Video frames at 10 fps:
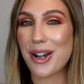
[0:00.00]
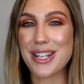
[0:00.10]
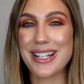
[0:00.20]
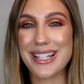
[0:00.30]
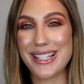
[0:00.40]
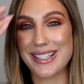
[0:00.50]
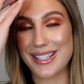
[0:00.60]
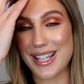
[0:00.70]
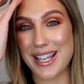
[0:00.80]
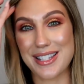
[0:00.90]
honey
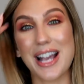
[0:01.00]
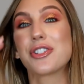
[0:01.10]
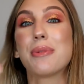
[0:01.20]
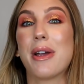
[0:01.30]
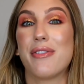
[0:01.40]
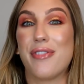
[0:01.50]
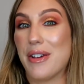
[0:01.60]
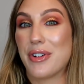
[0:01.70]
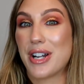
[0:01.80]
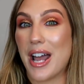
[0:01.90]
is, is actually my
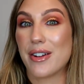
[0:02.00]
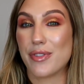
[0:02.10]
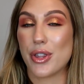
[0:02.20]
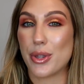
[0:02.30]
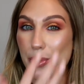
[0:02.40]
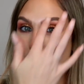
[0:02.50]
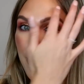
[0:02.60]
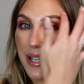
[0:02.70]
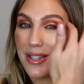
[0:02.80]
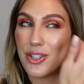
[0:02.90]
favorite out of the three
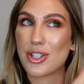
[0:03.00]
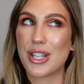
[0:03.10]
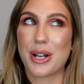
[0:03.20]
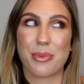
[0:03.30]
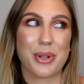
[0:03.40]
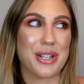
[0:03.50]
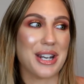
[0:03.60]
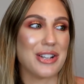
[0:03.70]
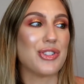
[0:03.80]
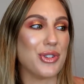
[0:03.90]
because because it's just like a really
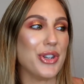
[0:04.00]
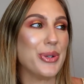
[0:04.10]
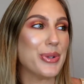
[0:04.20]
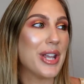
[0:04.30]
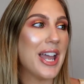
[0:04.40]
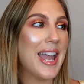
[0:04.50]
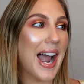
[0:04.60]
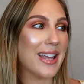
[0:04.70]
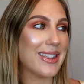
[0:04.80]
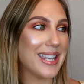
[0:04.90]
nice nude.
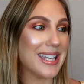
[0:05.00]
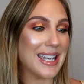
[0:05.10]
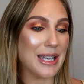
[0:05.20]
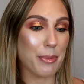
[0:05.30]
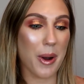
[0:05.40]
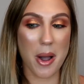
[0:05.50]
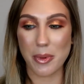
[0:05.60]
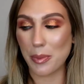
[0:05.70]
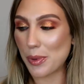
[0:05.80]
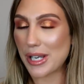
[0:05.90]
I think it
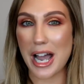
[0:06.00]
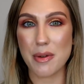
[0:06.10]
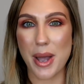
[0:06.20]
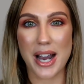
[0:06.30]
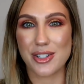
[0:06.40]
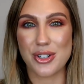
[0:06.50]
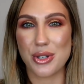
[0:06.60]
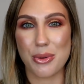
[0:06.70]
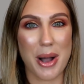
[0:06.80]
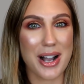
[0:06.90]
probably got packed
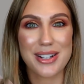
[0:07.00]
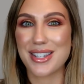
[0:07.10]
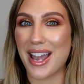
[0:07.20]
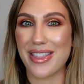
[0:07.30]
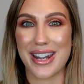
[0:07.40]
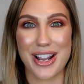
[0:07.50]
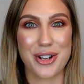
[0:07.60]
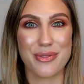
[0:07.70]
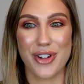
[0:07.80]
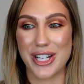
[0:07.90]
into a box and then I
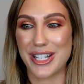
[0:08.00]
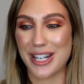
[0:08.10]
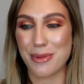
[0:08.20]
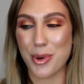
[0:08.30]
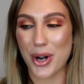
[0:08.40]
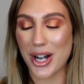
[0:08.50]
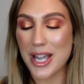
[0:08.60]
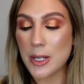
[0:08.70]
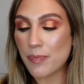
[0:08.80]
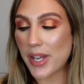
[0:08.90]
couldn't find it anymore.
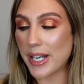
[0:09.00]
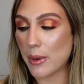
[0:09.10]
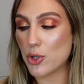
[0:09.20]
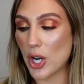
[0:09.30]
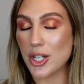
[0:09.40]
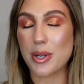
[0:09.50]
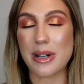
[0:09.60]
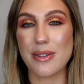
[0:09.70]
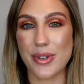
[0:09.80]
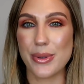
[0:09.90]
And I was trying to
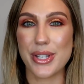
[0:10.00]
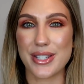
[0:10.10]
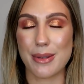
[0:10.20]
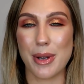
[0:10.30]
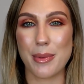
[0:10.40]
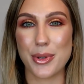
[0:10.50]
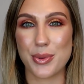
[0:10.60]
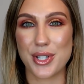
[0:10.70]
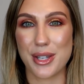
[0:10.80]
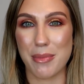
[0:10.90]
review these in my most
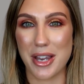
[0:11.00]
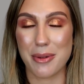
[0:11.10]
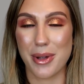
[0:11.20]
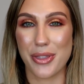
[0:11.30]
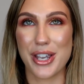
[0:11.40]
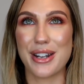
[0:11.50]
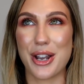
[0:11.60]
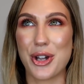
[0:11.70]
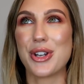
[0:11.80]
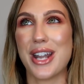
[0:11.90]
recent Makeup Monthly and
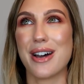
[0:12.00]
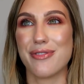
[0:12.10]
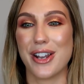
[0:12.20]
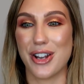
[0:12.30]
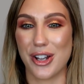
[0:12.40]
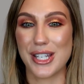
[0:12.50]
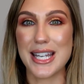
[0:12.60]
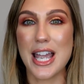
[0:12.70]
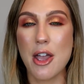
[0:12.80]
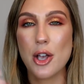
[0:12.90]
I could not find
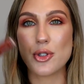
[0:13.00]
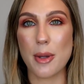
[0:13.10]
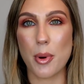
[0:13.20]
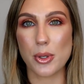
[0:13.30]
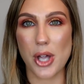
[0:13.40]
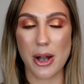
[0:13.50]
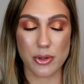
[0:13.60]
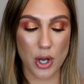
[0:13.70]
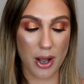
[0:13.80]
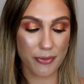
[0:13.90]
honey. So I pulled
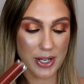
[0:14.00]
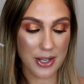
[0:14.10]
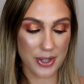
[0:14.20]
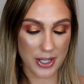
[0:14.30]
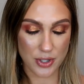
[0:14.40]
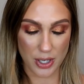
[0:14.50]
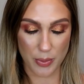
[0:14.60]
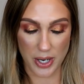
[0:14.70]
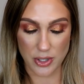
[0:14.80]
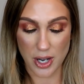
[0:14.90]
out toffee and then I started
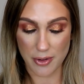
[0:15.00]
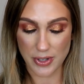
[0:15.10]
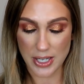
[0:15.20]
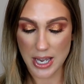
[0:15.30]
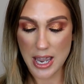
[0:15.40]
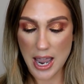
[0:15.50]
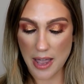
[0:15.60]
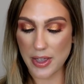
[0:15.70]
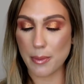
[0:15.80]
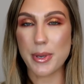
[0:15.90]
wearing toffee.
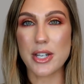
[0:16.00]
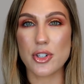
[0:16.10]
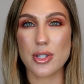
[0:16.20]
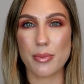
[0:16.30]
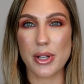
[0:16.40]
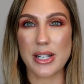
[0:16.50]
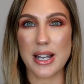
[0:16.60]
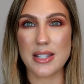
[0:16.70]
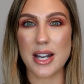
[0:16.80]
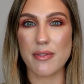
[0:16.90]
And then peach is a really
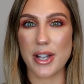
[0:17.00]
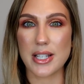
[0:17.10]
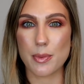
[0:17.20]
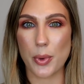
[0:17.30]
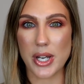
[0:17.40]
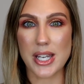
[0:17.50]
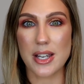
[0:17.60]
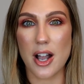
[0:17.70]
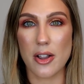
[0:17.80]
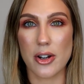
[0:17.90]
nice kind of like
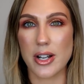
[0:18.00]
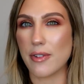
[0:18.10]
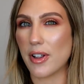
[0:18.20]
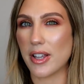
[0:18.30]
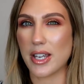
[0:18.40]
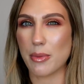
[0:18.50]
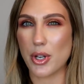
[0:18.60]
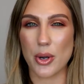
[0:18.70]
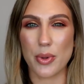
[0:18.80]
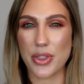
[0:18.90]
springy color and I felt like it would
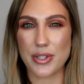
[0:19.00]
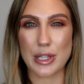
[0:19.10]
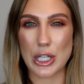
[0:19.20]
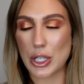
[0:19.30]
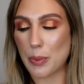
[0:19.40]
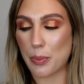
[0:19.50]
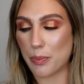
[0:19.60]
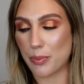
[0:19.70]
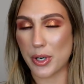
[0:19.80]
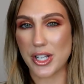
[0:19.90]
go with this look
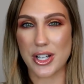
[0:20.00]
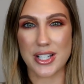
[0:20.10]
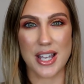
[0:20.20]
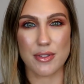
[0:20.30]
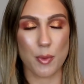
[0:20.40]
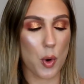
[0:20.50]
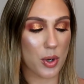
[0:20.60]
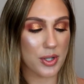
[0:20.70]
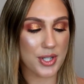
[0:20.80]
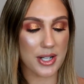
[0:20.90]
pretty good because I have some
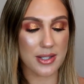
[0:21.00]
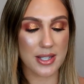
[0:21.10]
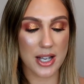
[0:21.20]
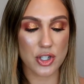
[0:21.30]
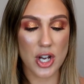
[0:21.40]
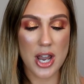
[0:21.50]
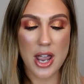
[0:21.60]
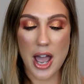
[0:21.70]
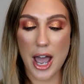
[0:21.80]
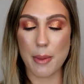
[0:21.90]
corals on and such.
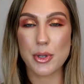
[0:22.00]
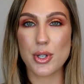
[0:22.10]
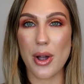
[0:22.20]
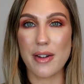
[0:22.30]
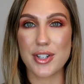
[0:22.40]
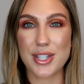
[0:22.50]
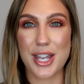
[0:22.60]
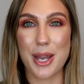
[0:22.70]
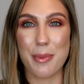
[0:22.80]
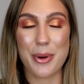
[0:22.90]
Um, so I just
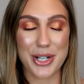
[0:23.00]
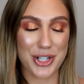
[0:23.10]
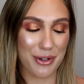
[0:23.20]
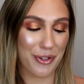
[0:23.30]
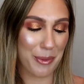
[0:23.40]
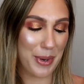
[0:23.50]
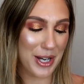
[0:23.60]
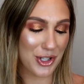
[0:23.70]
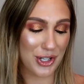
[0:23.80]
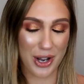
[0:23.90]
keep reaching for
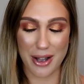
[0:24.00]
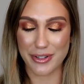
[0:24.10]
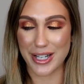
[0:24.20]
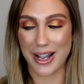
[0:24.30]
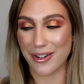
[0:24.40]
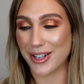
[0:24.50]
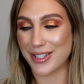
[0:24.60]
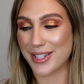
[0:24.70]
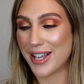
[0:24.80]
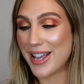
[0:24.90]
peach and toffee now
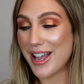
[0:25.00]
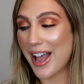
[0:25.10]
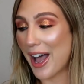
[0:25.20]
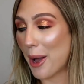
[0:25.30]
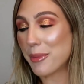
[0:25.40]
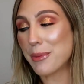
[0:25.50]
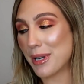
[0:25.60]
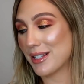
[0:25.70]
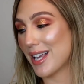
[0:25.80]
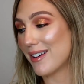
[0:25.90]
because I'm going to
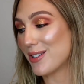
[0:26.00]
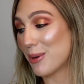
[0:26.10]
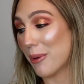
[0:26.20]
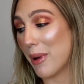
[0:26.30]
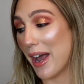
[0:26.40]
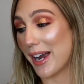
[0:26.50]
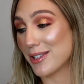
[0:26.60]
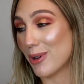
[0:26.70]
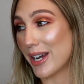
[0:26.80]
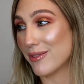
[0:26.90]
be excited to unpack
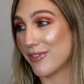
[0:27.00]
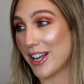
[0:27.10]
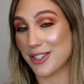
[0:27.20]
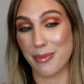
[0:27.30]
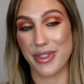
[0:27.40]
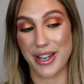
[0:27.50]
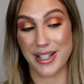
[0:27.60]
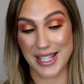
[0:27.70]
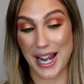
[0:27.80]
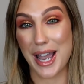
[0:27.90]
so I can find some
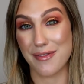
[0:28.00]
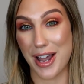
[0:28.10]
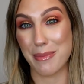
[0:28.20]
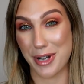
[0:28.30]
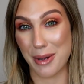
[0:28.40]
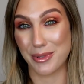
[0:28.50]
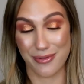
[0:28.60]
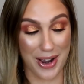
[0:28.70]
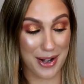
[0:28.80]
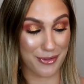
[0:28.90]
things that I have not been able to
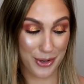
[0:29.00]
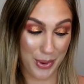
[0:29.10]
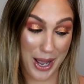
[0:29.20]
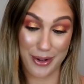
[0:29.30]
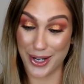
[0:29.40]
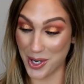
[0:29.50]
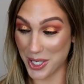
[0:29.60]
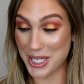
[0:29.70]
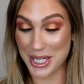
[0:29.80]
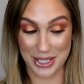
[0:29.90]
find for a while. And
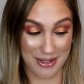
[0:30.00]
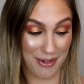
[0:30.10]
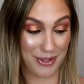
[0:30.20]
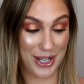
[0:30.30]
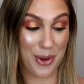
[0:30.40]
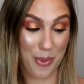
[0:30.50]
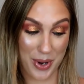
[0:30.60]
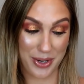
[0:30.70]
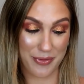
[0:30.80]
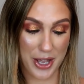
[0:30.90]
honey is definitely
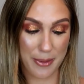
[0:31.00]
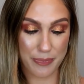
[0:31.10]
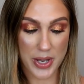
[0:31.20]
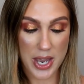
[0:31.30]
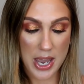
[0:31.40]
one of them.